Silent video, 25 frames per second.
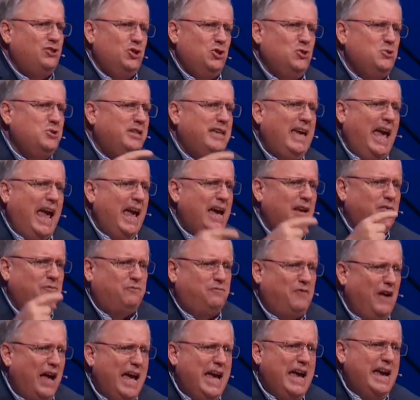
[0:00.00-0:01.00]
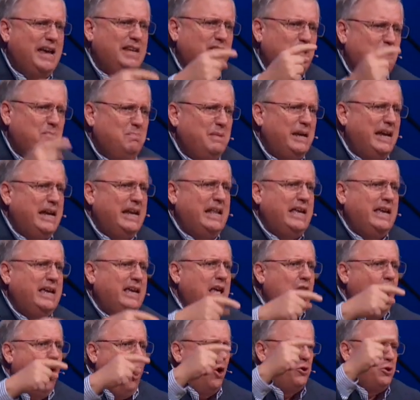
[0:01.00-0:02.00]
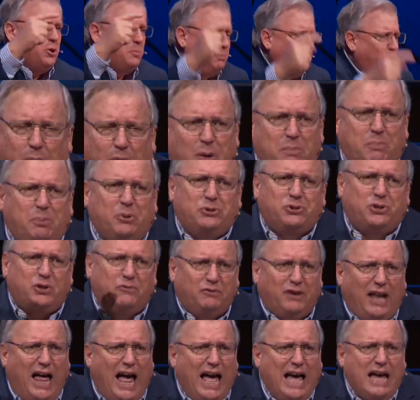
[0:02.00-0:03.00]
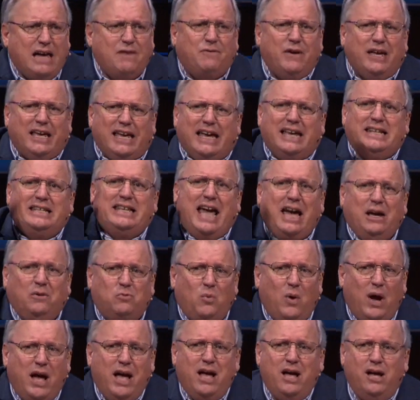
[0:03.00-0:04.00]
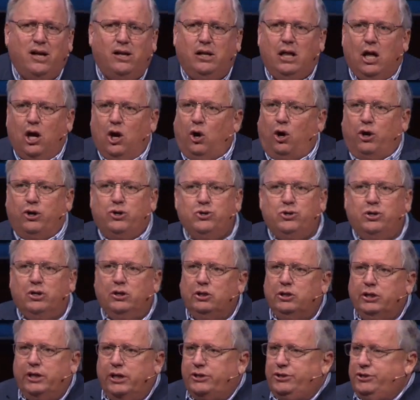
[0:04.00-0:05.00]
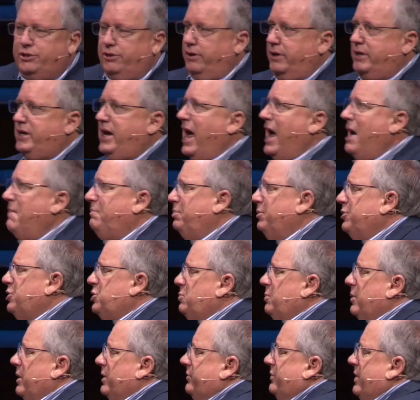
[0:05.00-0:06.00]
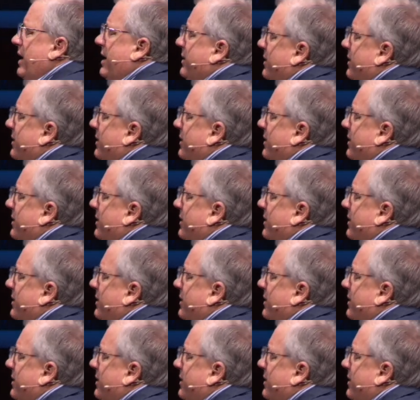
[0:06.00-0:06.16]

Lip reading: you can't find the meaning or the purpose of life in that well. Or you can look at your accomplishments and